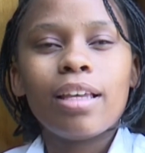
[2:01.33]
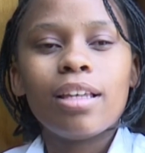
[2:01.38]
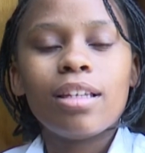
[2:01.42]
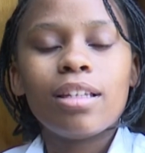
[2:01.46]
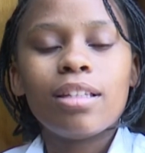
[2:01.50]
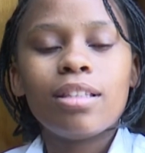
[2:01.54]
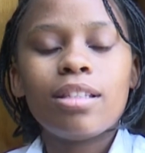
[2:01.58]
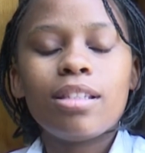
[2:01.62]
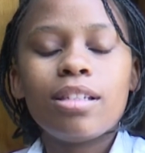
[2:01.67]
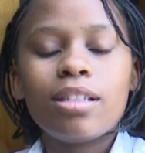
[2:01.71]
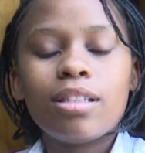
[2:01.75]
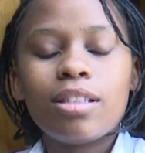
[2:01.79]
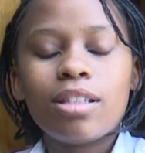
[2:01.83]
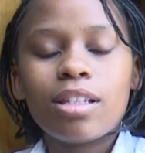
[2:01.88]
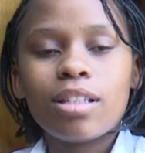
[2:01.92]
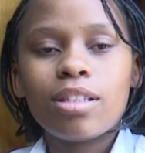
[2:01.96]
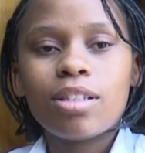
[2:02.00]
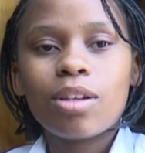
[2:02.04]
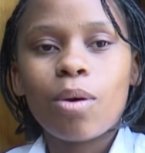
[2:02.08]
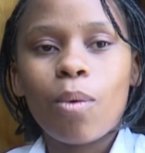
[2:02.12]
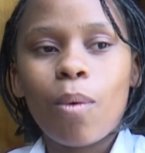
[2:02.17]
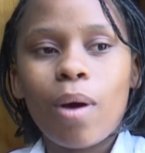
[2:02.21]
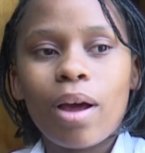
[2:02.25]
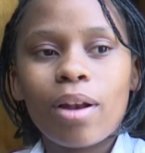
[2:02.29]
it's
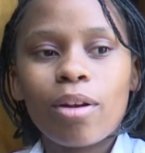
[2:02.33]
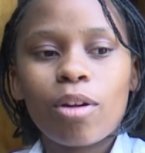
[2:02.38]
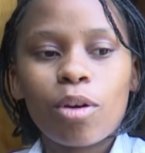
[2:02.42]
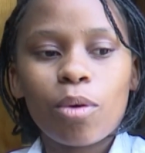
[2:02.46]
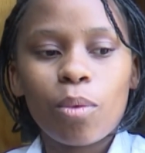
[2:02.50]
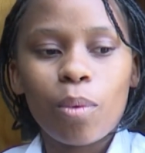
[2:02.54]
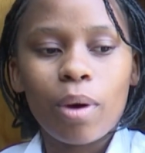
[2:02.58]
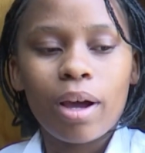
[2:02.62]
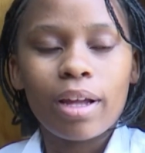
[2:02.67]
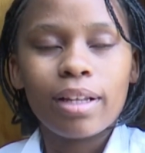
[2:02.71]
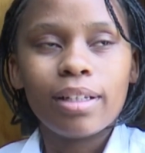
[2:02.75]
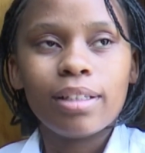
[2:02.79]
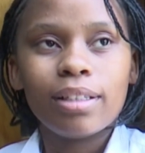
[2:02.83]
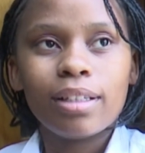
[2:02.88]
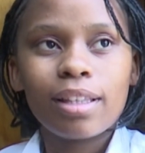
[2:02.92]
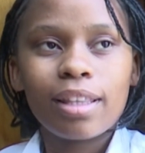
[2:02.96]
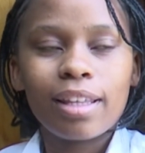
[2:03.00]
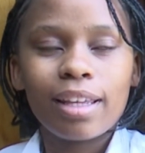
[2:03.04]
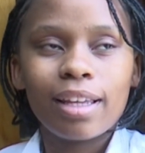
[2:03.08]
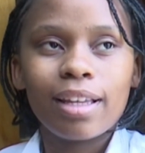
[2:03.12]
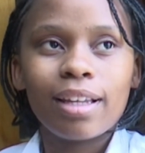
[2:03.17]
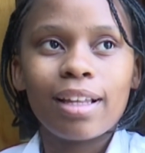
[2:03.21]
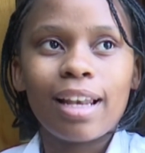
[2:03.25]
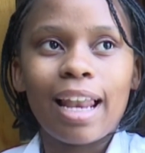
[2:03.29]
a one-on-one
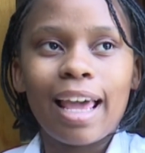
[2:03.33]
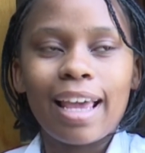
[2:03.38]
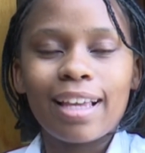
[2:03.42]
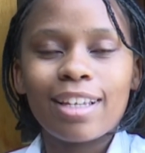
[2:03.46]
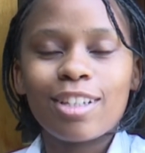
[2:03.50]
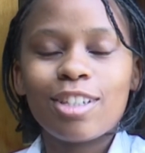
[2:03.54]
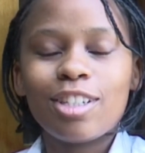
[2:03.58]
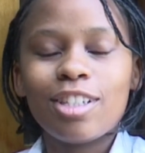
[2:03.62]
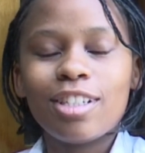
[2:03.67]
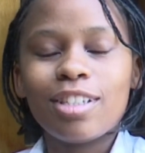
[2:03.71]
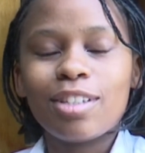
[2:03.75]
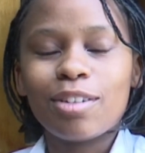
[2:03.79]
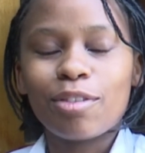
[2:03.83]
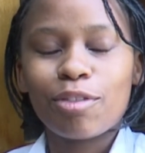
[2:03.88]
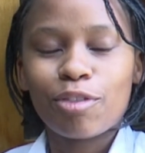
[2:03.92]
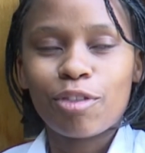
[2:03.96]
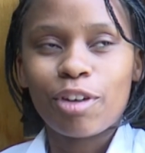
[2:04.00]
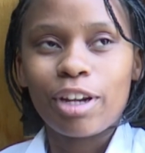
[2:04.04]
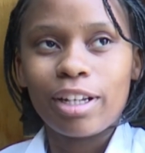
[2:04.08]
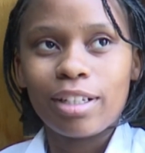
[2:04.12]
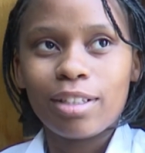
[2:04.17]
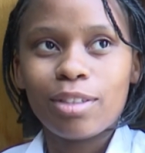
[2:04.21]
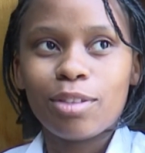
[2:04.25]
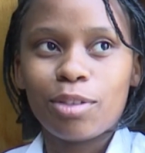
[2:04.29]
thing, like she's a
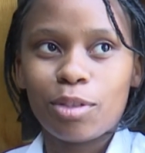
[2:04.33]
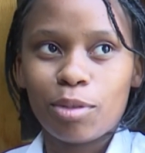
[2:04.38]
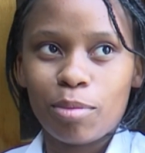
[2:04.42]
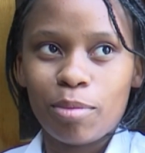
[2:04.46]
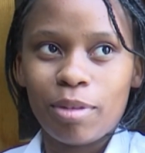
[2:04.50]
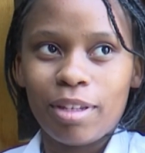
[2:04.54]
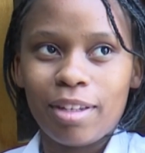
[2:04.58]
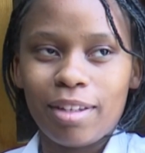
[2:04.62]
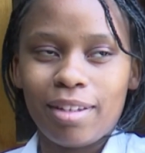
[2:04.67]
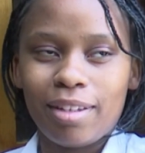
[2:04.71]
friend to me.